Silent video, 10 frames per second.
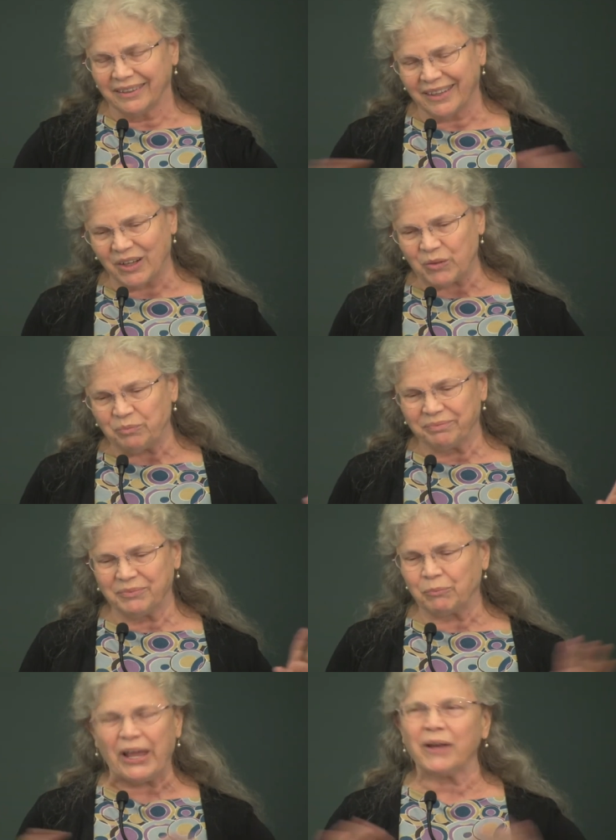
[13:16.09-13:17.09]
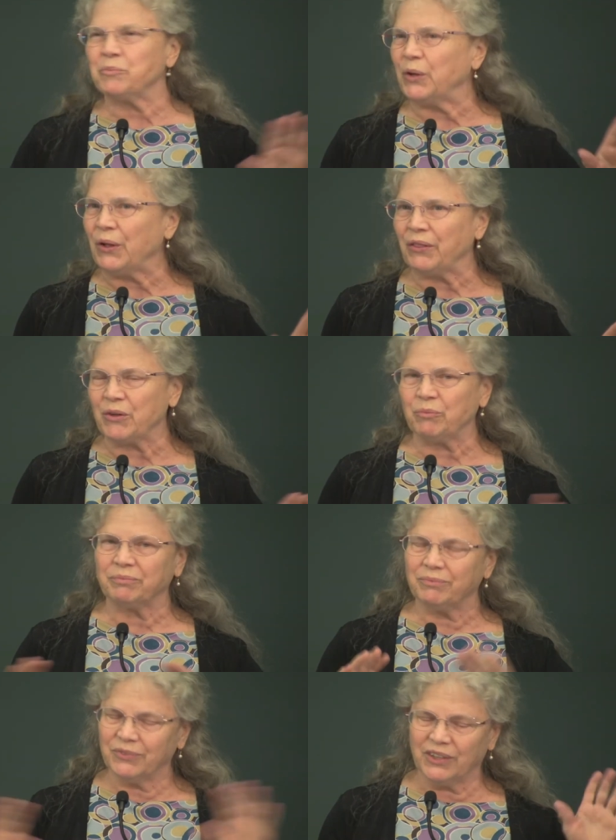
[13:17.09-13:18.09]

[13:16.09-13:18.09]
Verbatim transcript: uh, blackball them,